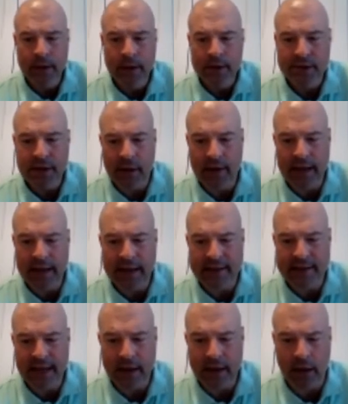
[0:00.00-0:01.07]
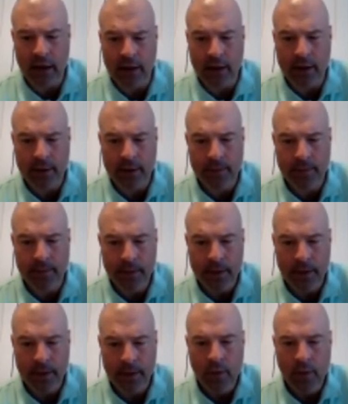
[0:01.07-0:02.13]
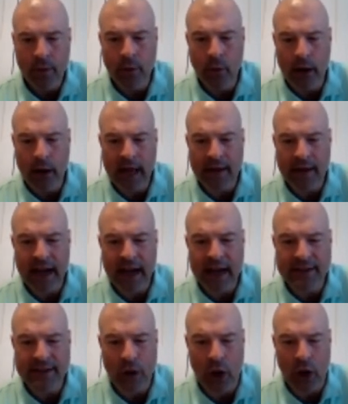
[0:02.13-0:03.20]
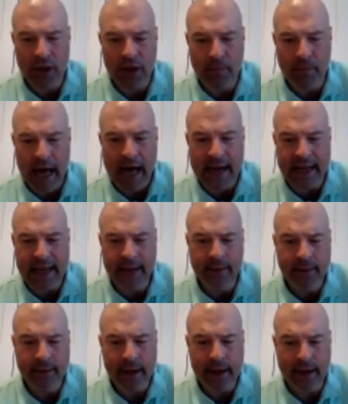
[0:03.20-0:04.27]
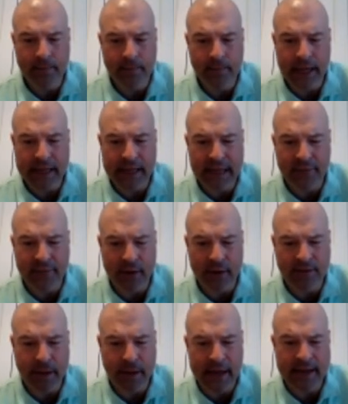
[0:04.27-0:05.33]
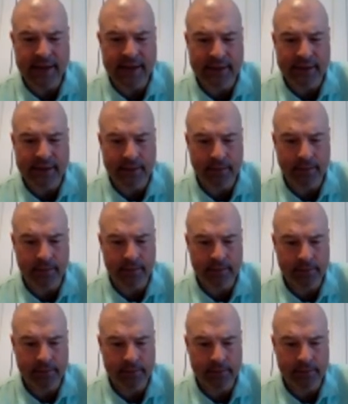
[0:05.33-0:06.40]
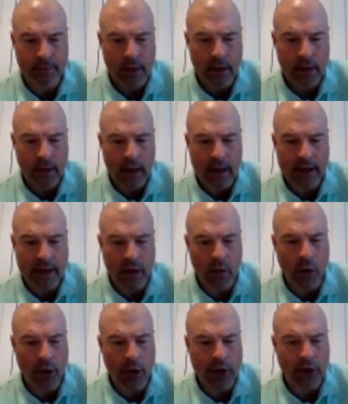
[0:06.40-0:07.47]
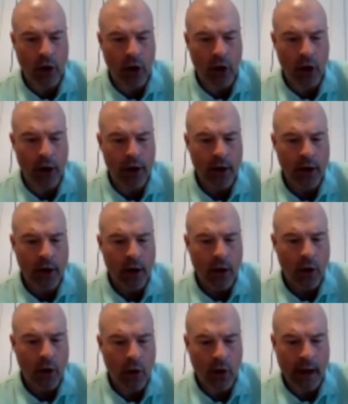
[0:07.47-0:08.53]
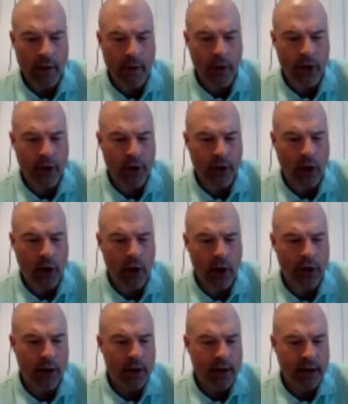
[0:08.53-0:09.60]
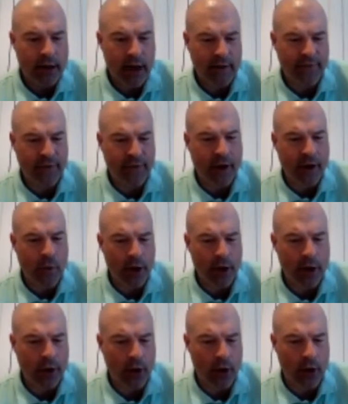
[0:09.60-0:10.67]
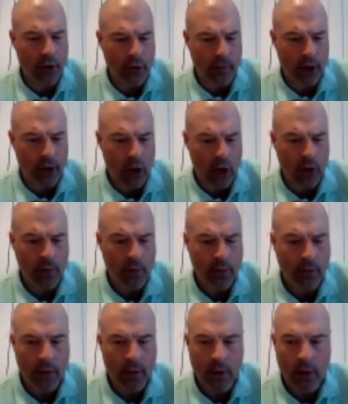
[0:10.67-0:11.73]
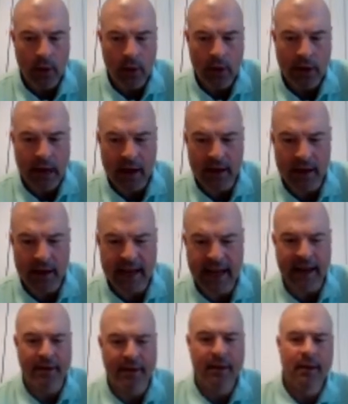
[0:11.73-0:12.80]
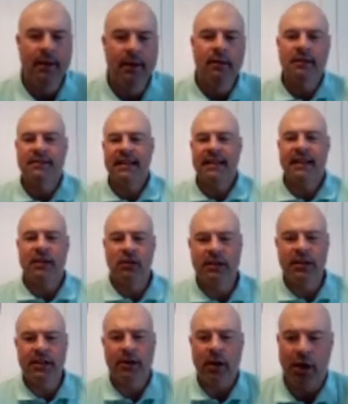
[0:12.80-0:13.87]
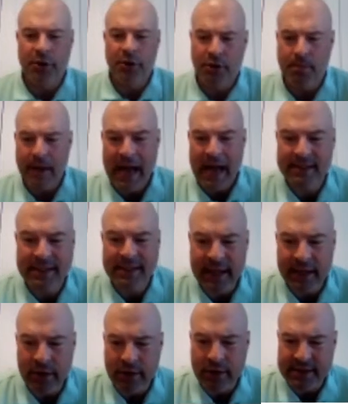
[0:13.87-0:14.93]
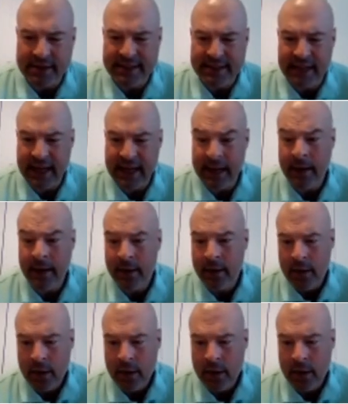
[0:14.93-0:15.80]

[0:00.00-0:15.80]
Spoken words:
So now again, take a look. We want to have guys on the body and bigs giving them space. Heiko working hard, Jorge working hard, Yannick Frank working hard on the ball. Now again, let's take a look here under the basket. You can see